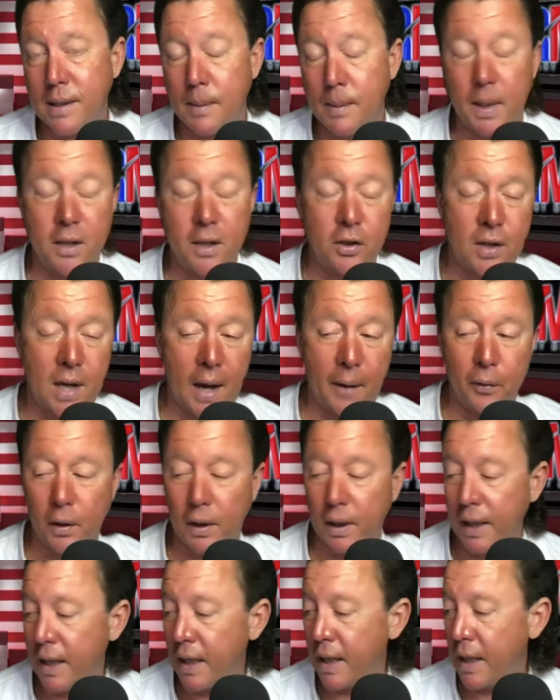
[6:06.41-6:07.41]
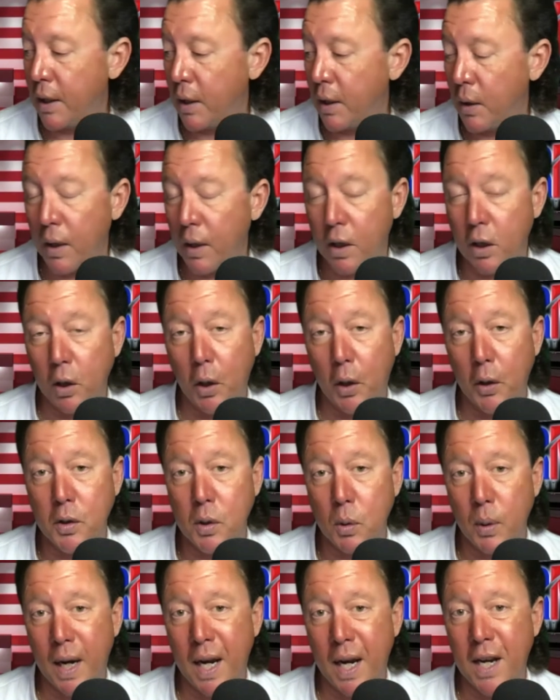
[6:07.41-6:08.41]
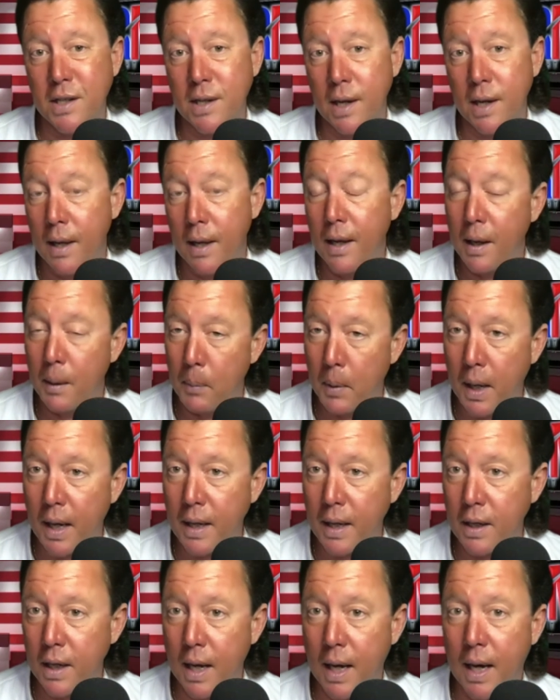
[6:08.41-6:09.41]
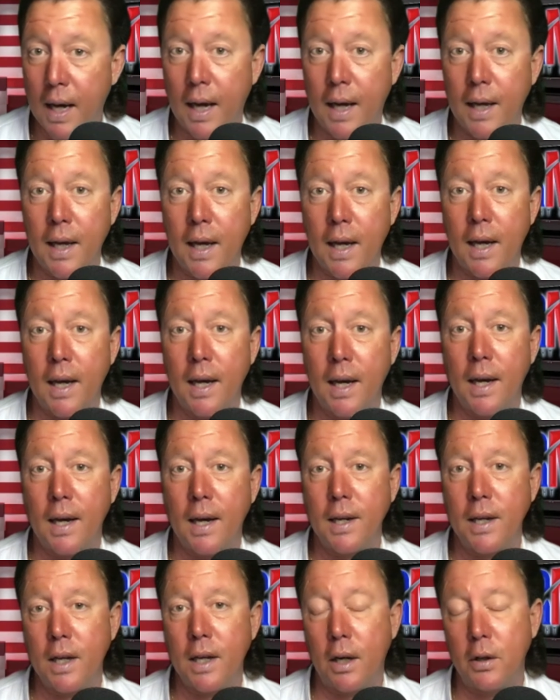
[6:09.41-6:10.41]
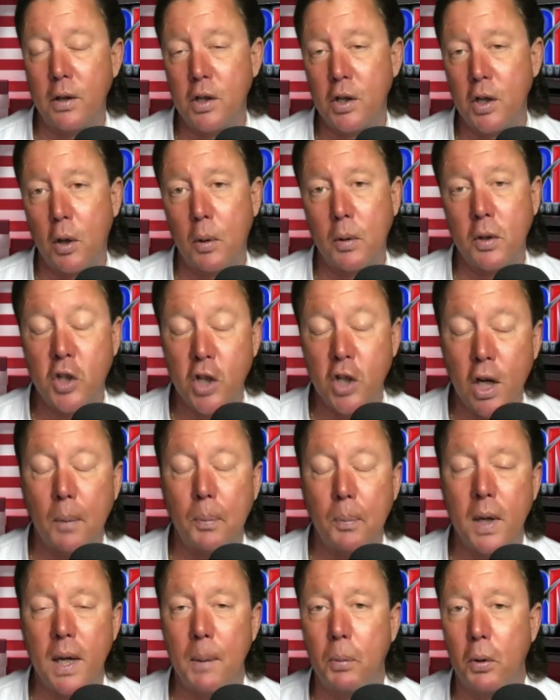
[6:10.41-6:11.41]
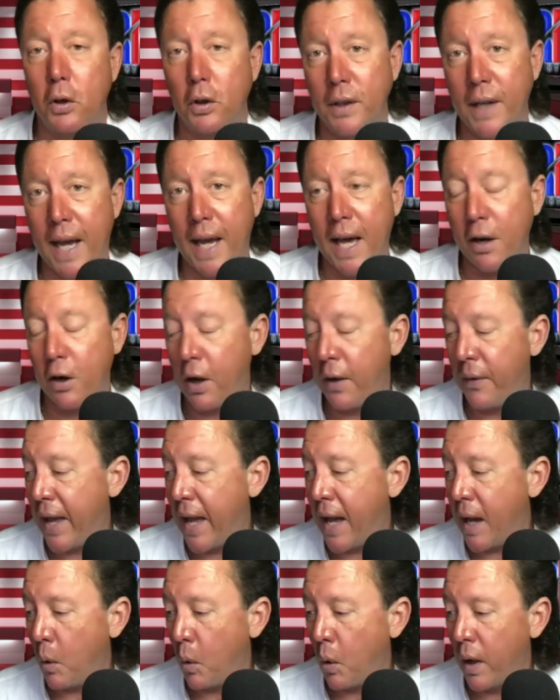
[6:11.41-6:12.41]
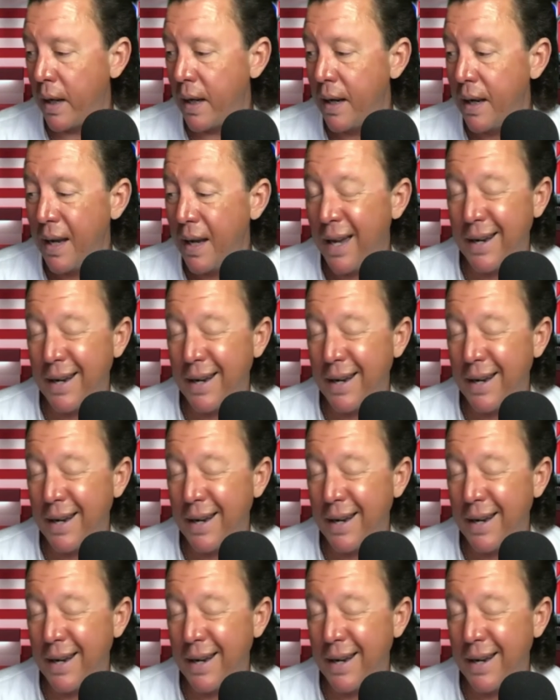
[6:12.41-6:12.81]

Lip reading: I mean, it's definitely, a close race, but, the GOP pulled out on that one.